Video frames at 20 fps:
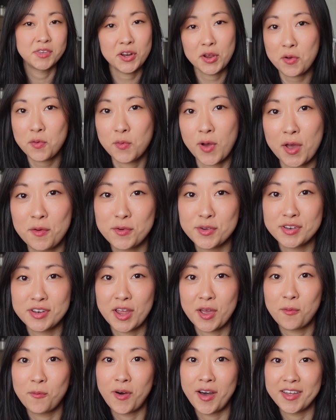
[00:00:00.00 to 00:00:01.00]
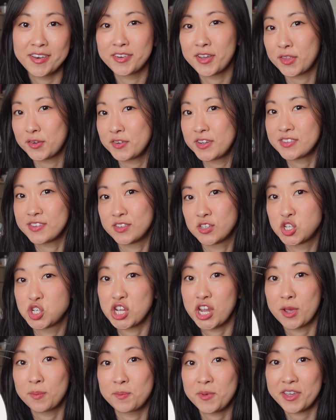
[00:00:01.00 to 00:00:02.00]
you know, why wouldn't I want another reason to
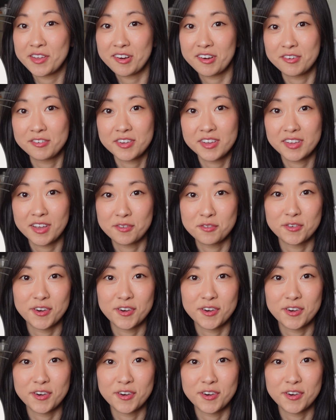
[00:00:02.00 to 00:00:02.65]
champion our feline